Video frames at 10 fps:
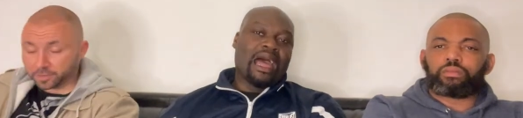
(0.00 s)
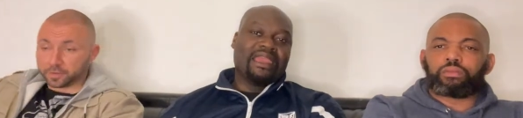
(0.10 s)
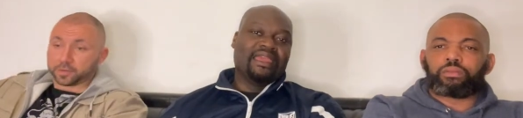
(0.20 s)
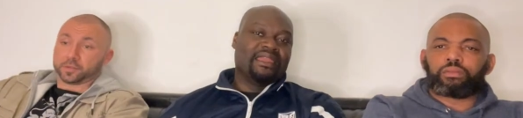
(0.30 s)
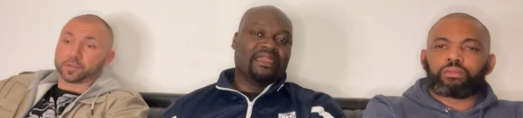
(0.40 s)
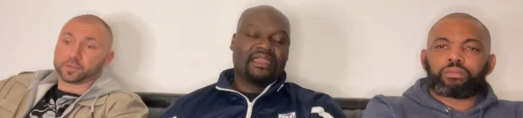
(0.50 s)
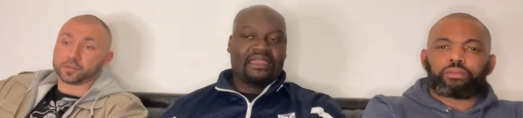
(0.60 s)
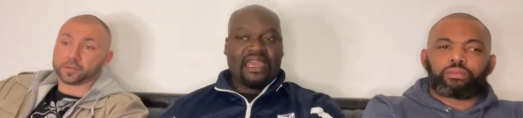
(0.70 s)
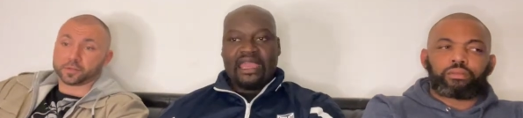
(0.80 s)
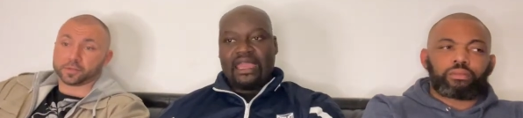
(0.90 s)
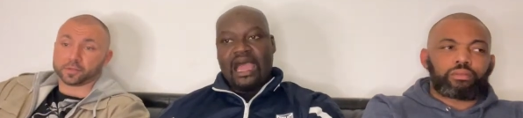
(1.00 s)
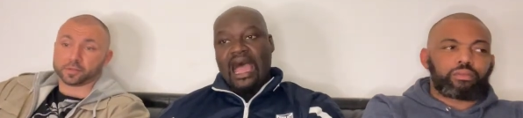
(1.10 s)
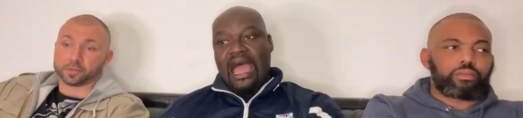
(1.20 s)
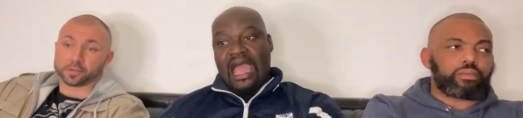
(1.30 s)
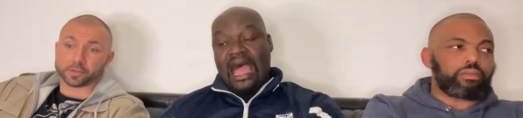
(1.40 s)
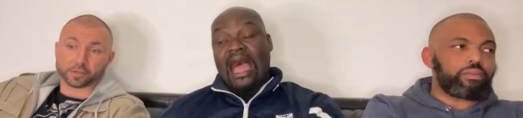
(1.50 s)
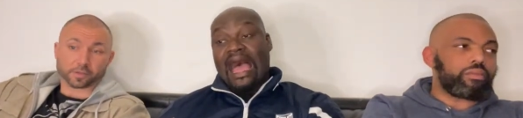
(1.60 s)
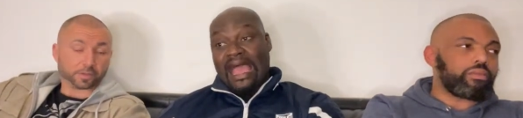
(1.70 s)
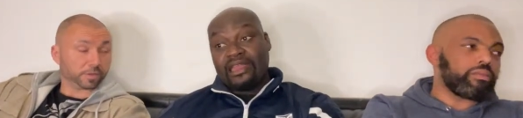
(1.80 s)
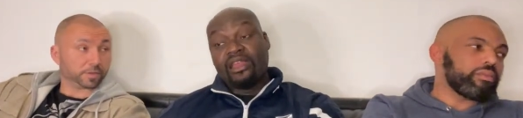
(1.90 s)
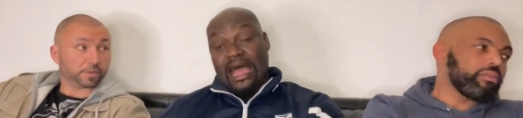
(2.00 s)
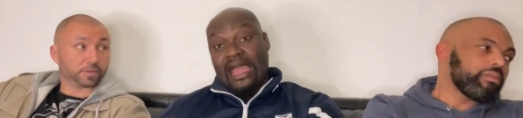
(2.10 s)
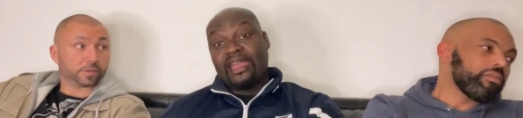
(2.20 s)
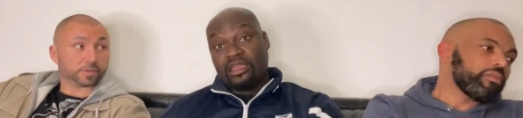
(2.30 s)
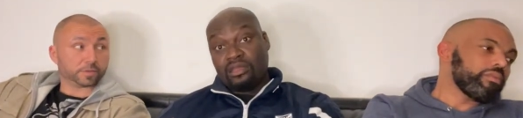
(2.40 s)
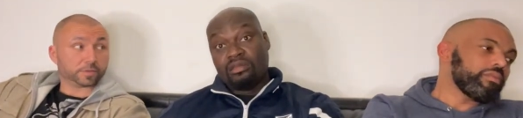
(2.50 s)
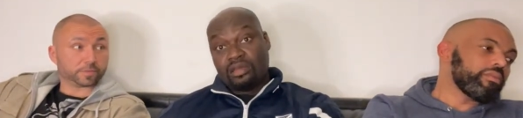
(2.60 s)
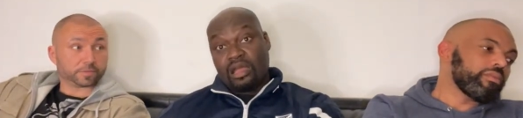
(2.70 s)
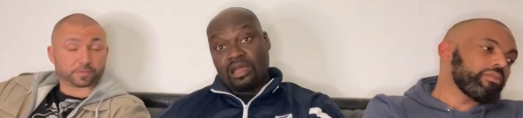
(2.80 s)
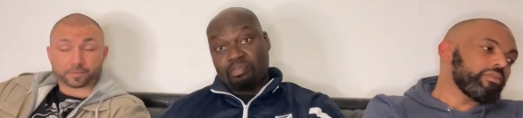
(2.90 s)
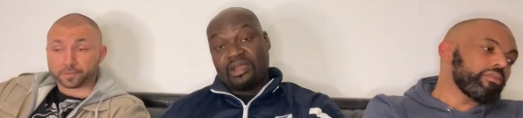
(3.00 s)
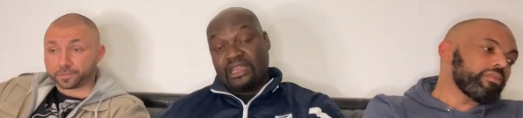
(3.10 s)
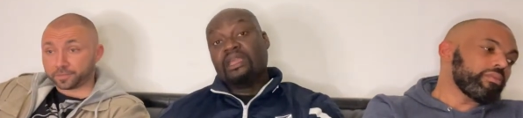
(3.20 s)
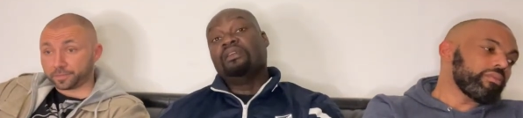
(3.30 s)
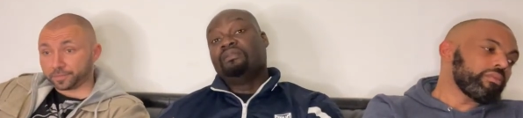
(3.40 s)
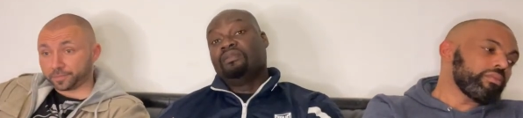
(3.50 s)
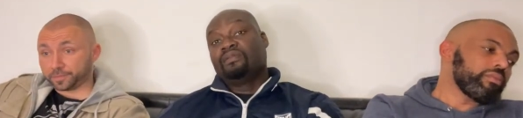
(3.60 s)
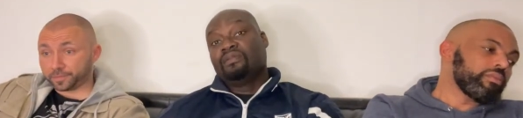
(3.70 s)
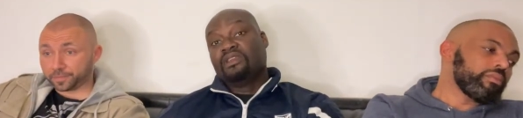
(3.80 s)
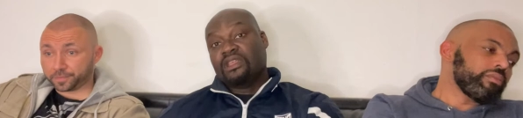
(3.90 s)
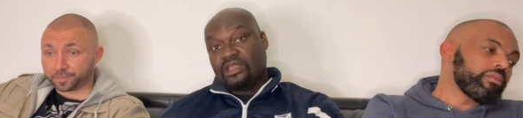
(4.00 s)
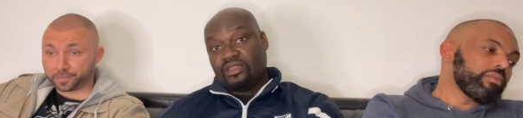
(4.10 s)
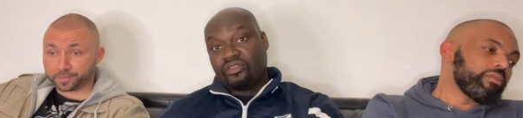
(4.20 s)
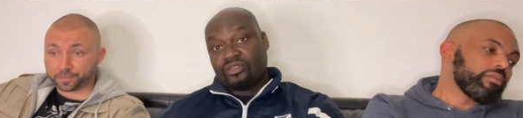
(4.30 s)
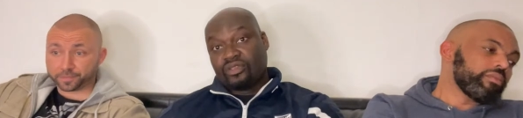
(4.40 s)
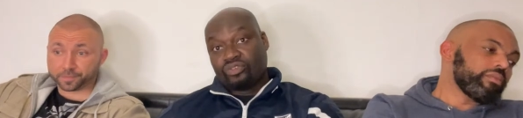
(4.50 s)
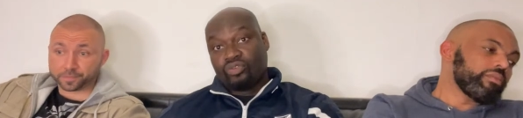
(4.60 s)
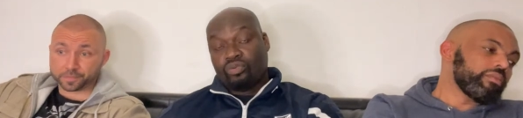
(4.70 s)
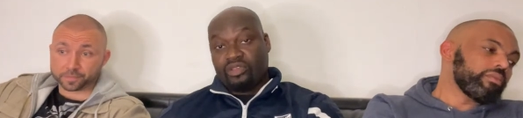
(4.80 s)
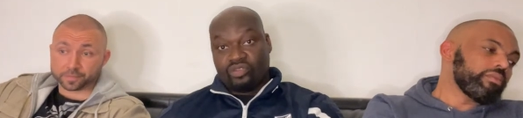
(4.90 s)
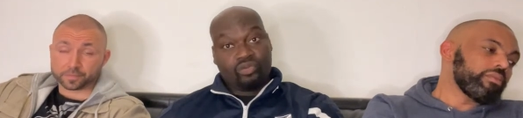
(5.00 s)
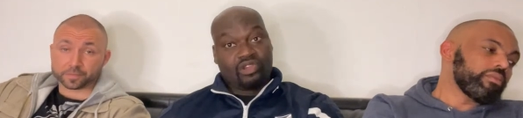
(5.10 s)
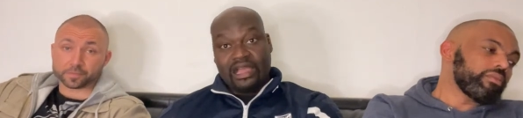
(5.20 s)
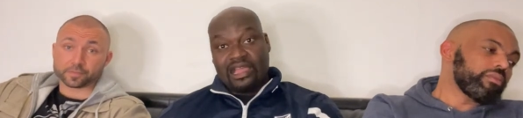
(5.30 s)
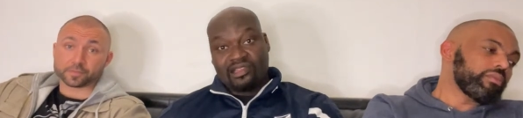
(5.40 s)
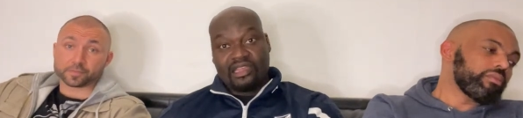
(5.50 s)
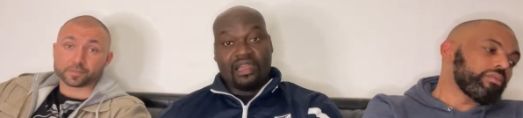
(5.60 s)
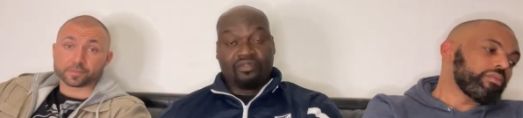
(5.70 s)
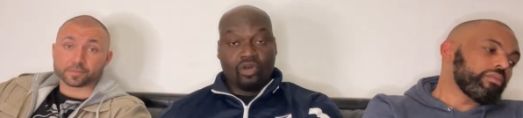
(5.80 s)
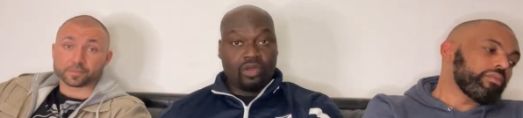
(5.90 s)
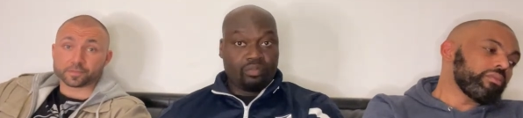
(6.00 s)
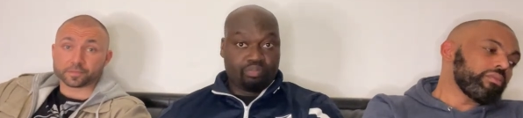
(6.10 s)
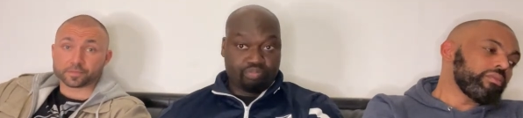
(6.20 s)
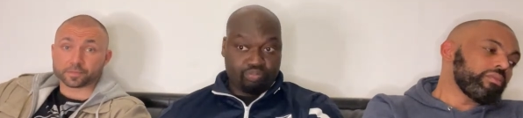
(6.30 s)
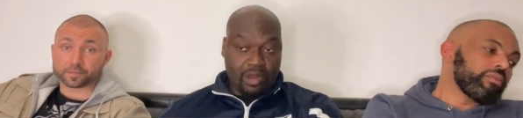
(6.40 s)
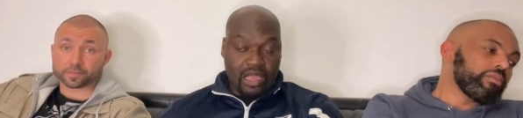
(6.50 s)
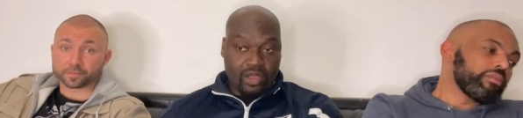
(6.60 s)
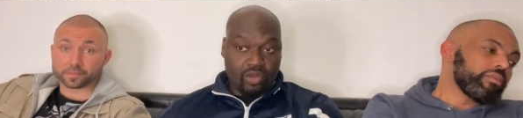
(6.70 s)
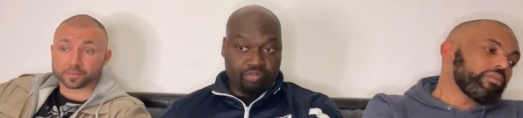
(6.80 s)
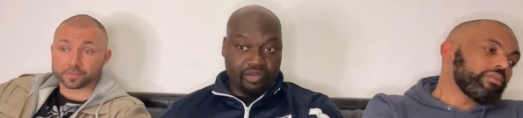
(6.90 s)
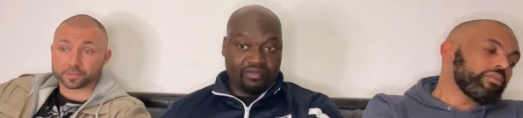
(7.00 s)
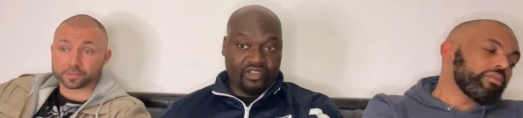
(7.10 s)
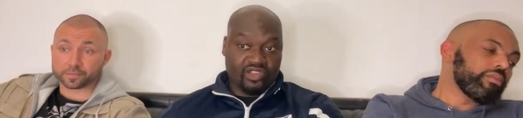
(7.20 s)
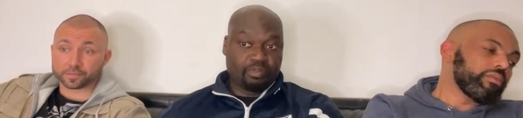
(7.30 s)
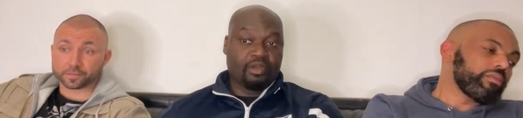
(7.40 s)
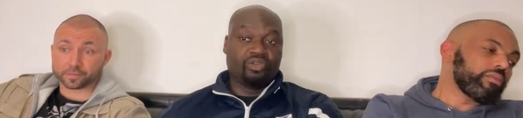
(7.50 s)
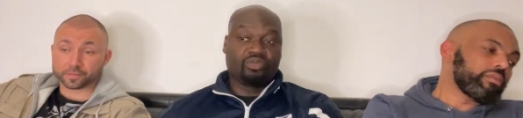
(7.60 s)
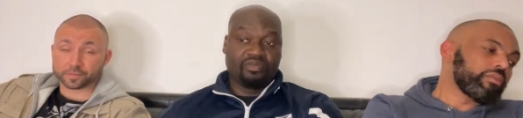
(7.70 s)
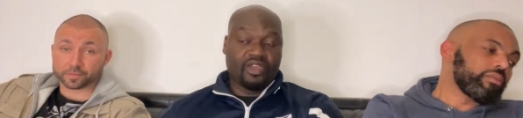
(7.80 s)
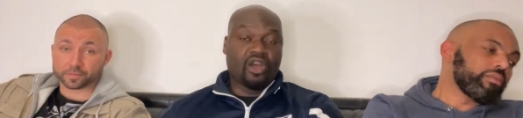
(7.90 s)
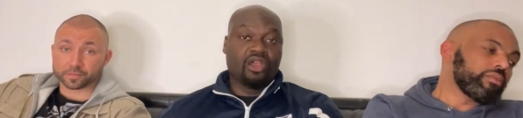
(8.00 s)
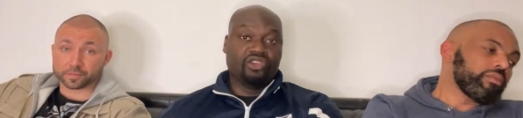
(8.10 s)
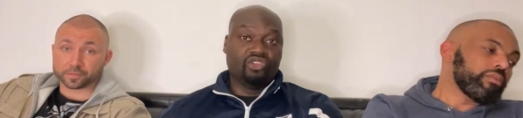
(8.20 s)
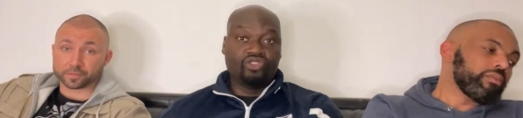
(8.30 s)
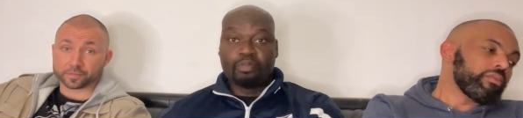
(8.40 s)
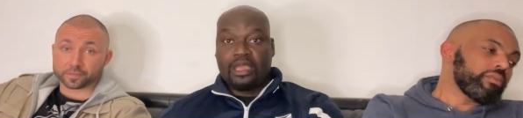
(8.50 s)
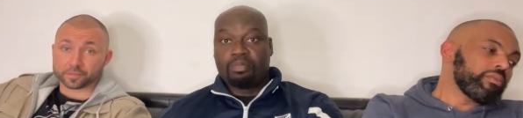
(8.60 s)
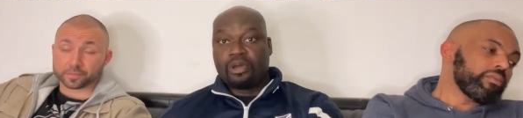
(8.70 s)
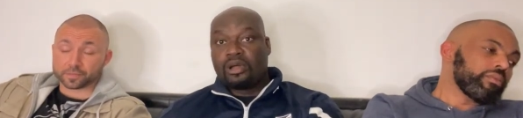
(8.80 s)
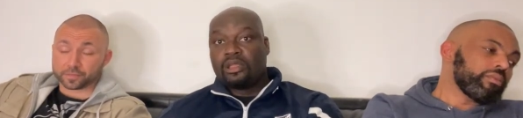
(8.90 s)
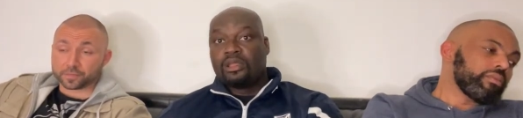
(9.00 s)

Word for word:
Speaker 1: at the end of the day, I I I, I believe these stories, and also like I said, I've got uh, got previous experience with the Guardian newspaper